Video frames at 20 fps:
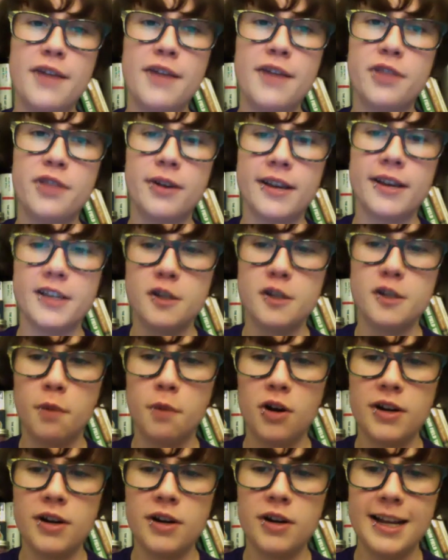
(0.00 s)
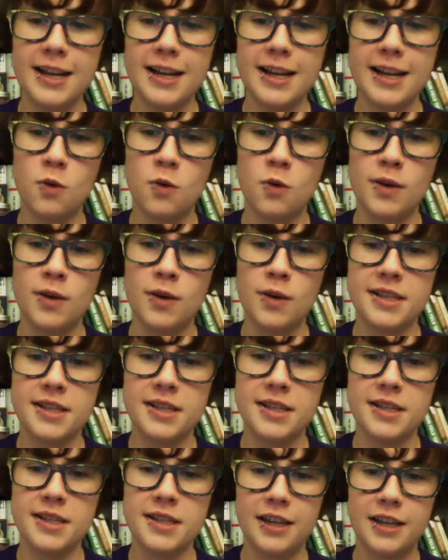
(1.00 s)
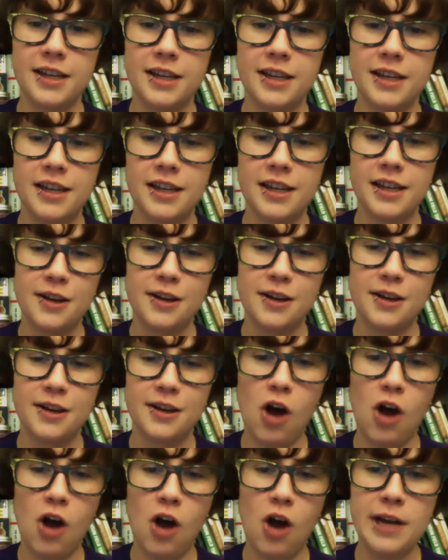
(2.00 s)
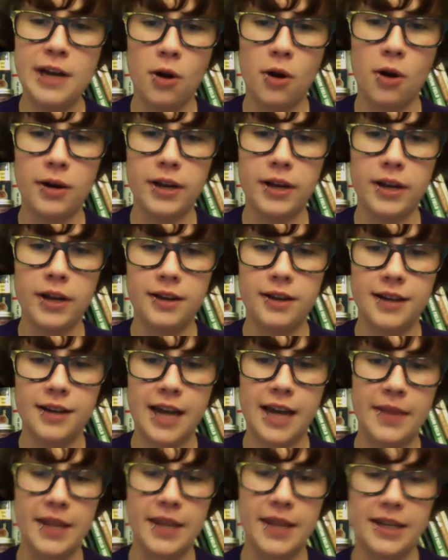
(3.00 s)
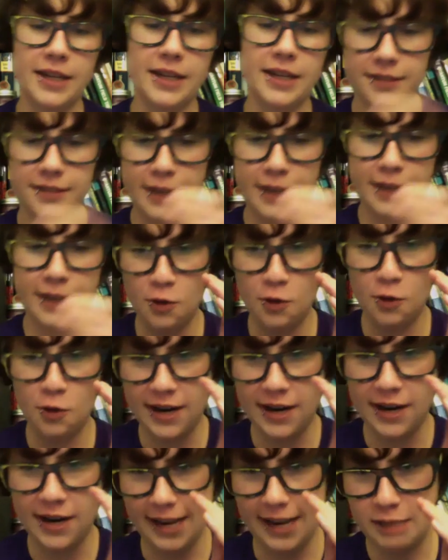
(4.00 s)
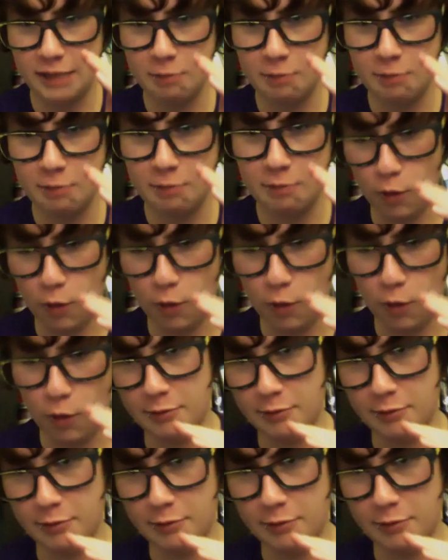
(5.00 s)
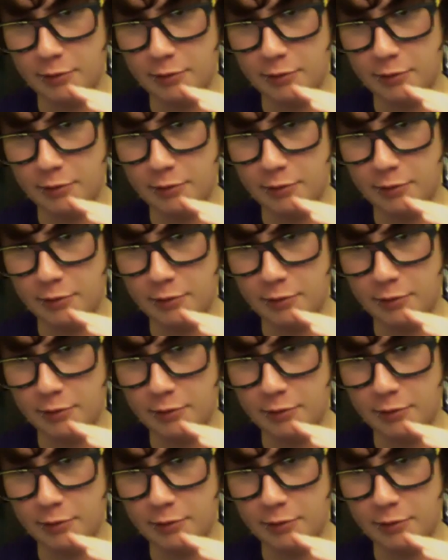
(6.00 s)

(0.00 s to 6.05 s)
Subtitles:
there is a party, it's always like holiday party, and then, in like small print at the bottom,